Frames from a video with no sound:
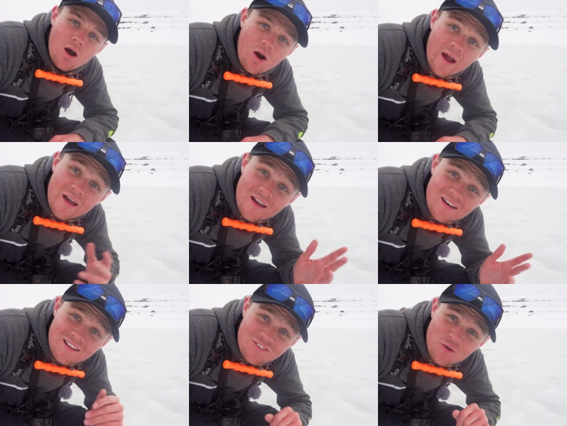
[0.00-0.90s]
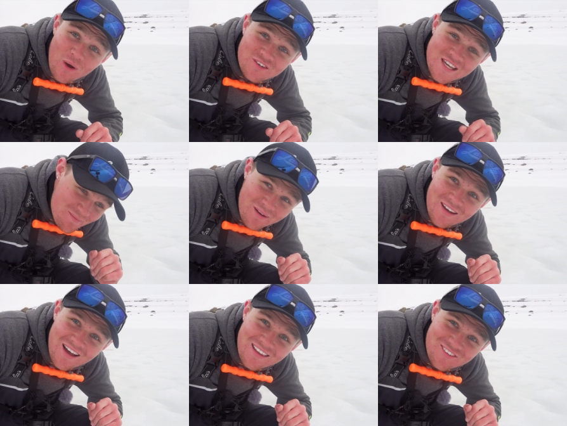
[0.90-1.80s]
All right, let's go out deep and
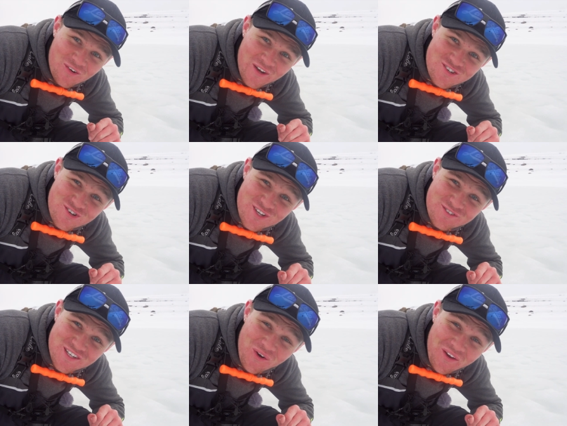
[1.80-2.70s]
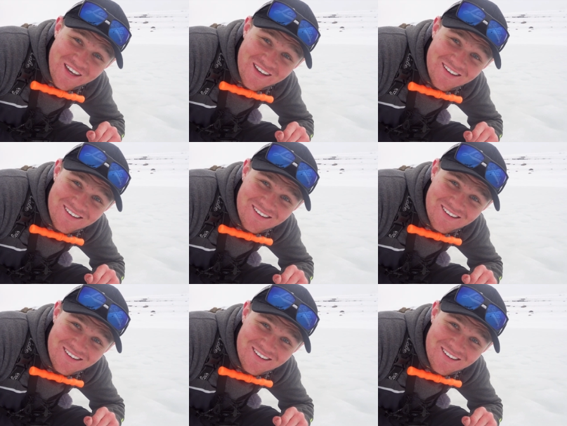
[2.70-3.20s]
let's go catch ourselves a kokanee.